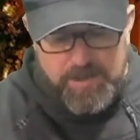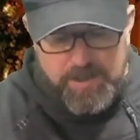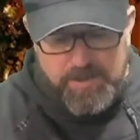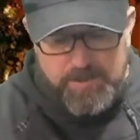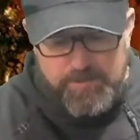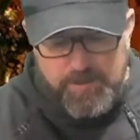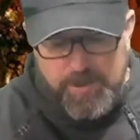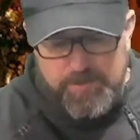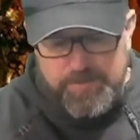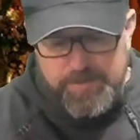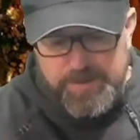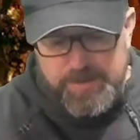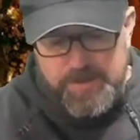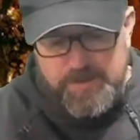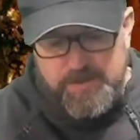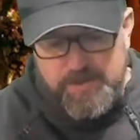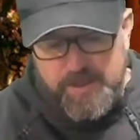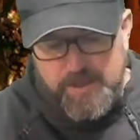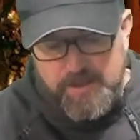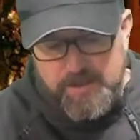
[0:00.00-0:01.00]
I could probably
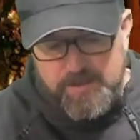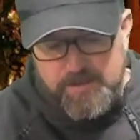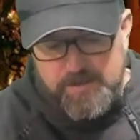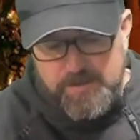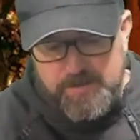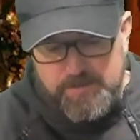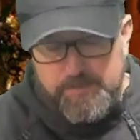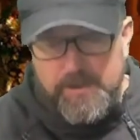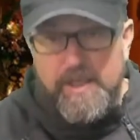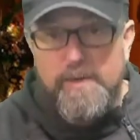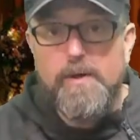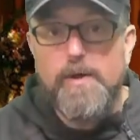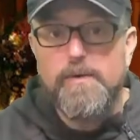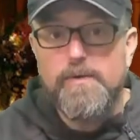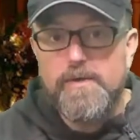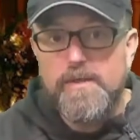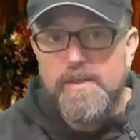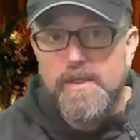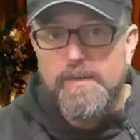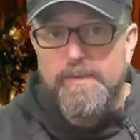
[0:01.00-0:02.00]
use that, but I won't.
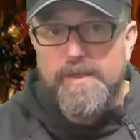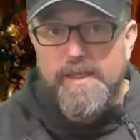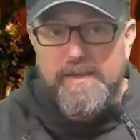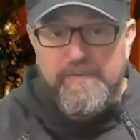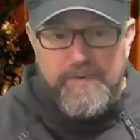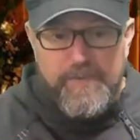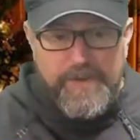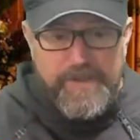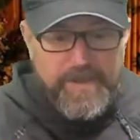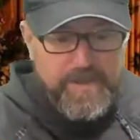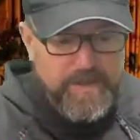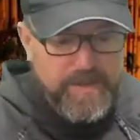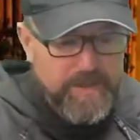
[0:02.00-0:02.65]
I'm going to give it away.